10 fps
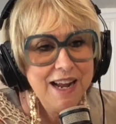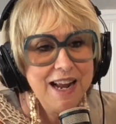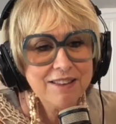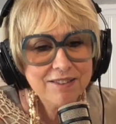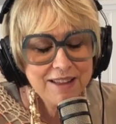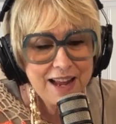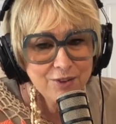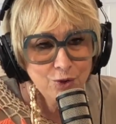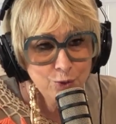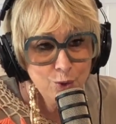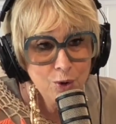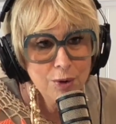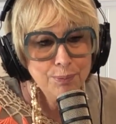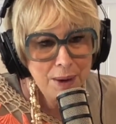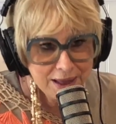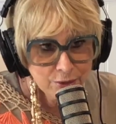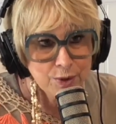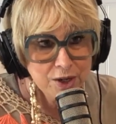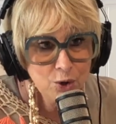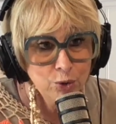It stands for my
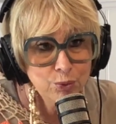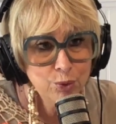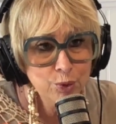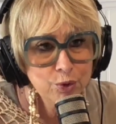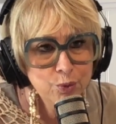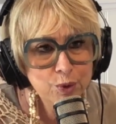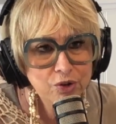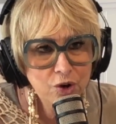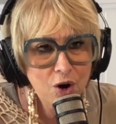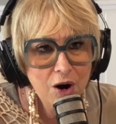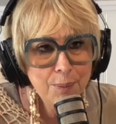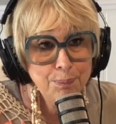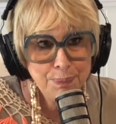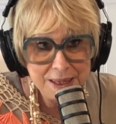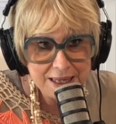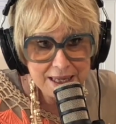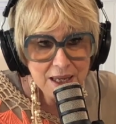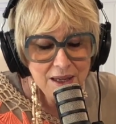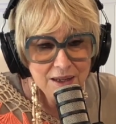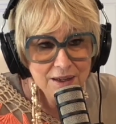3 golden rules, which are
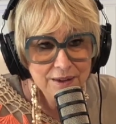B,